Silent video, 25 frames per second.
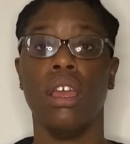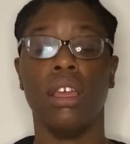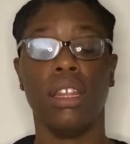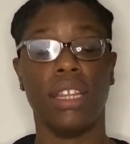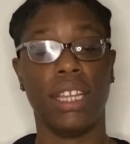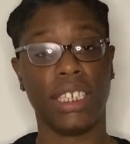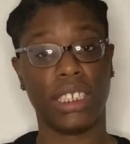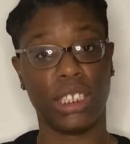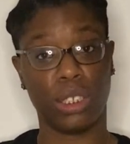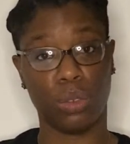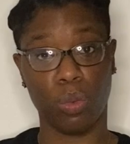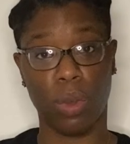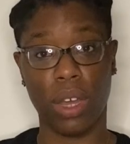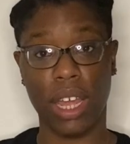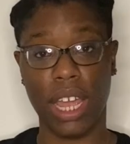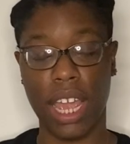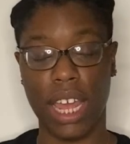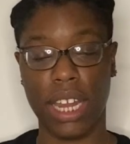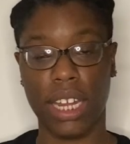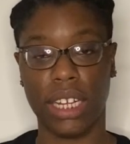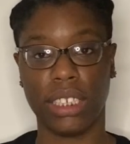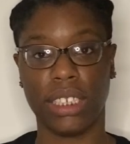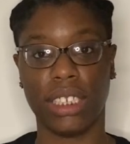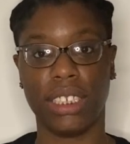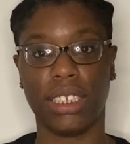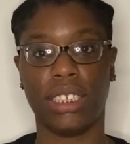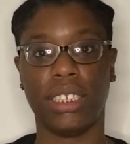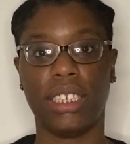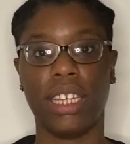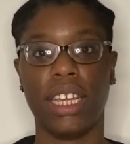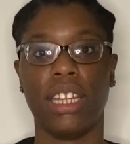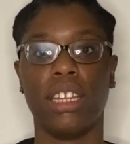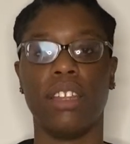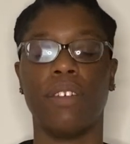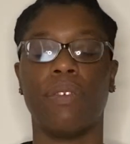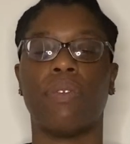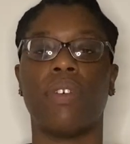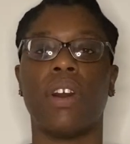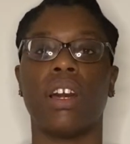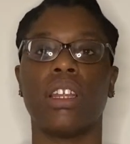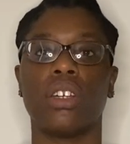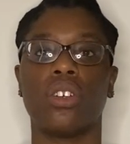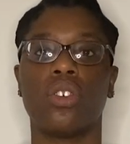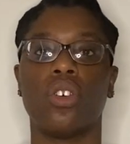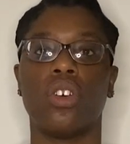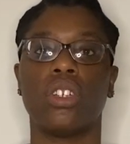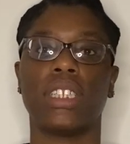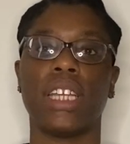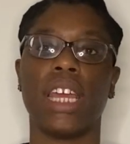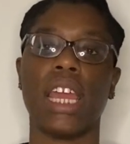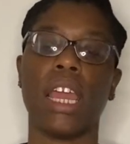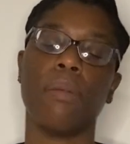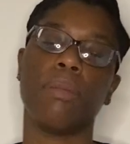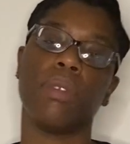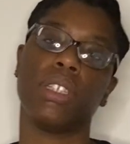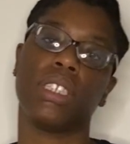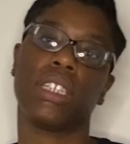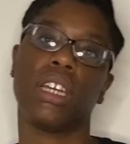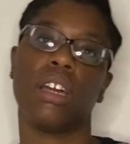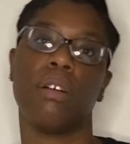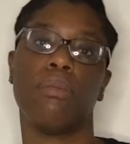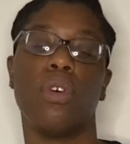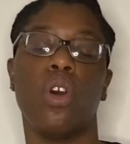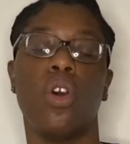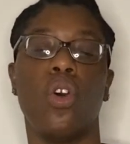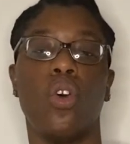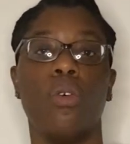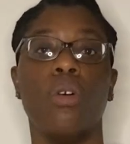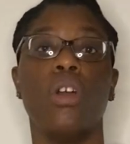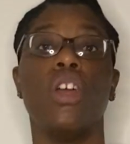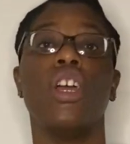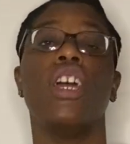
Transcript: this is what Hannah just did. The father calls the ambulance, come home.